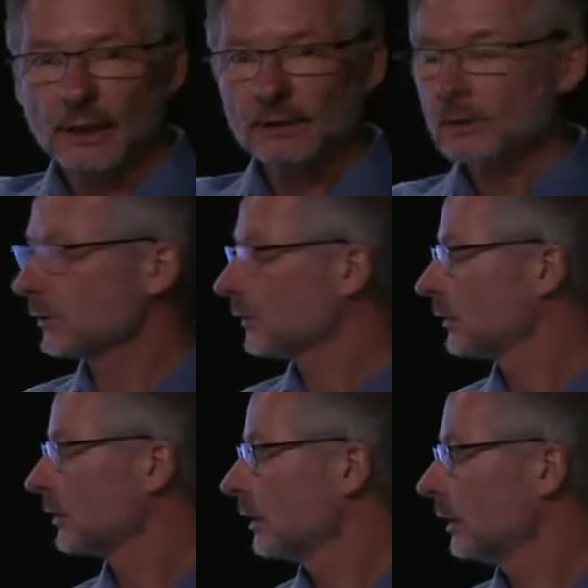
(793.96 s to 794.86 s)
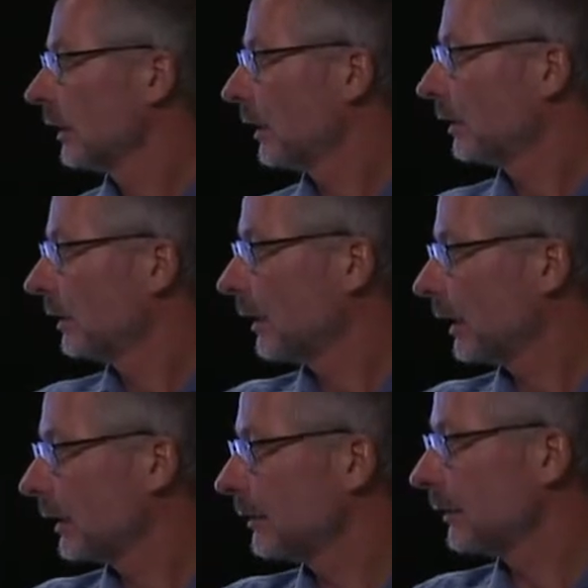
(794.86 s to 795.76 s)
actors
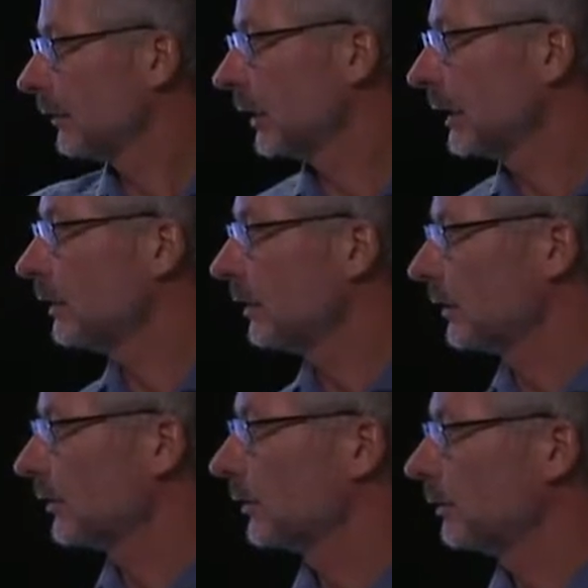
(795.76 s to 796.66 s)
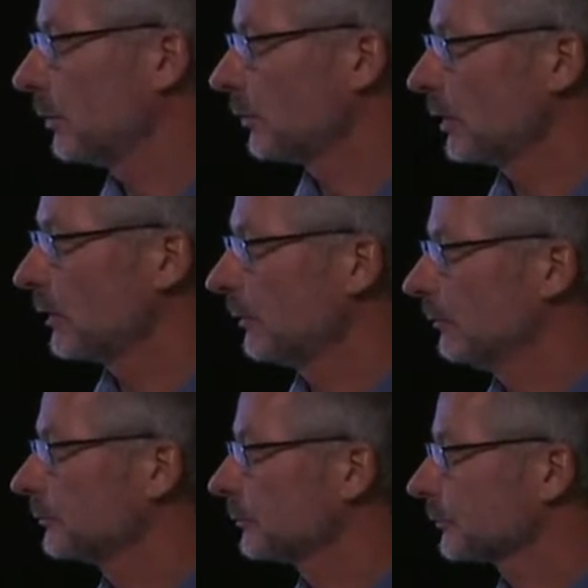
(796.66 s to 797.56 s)
and the linkages between
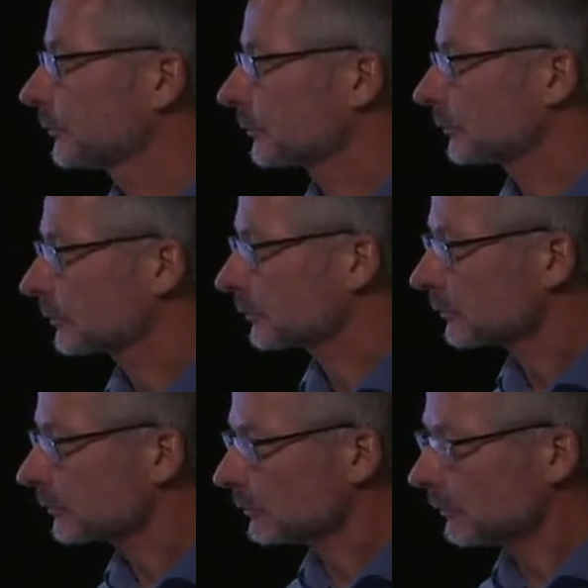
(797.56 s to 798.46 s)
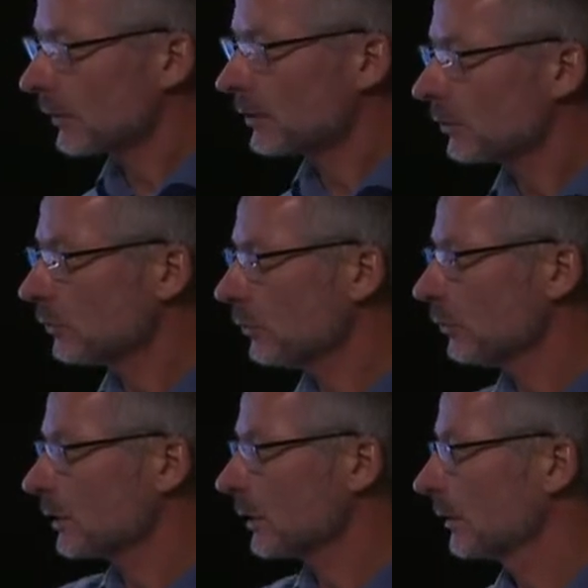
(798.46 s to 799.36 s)
them. So
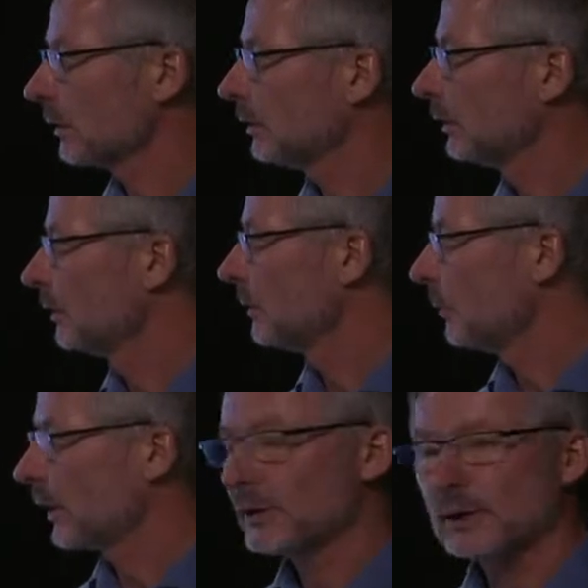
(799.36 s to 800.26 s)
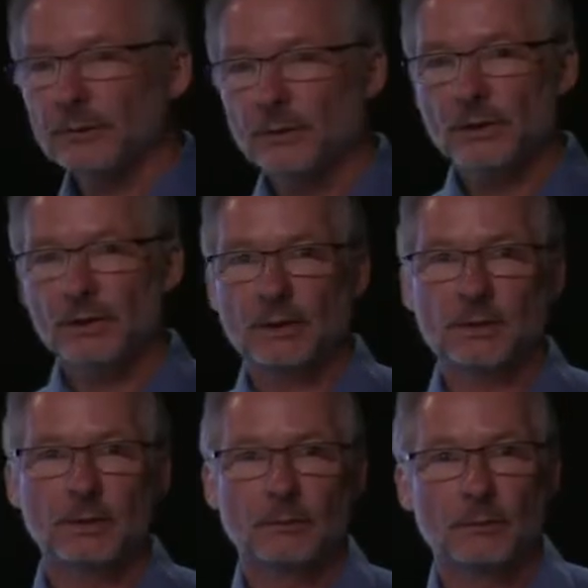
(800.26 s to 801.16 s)
what are the barriers for this
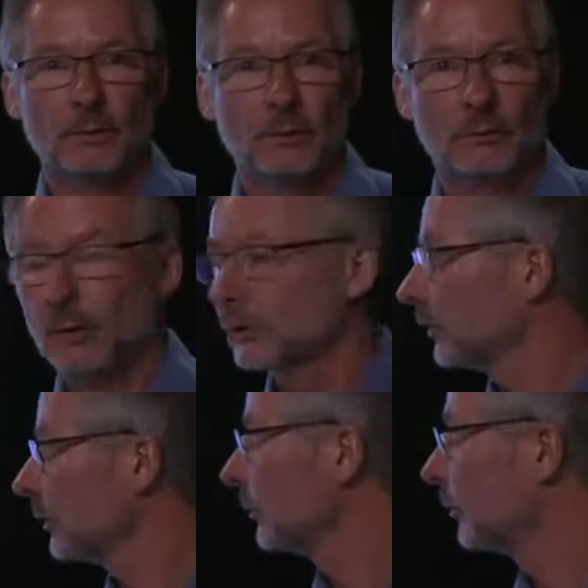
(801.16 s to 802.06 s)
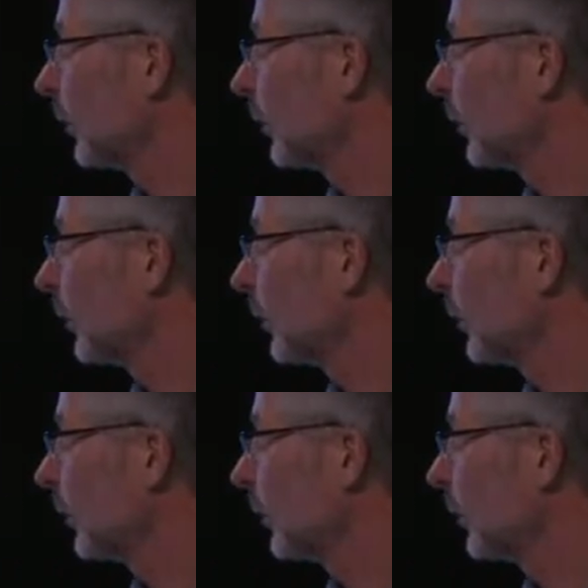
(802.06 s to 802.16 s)
system to function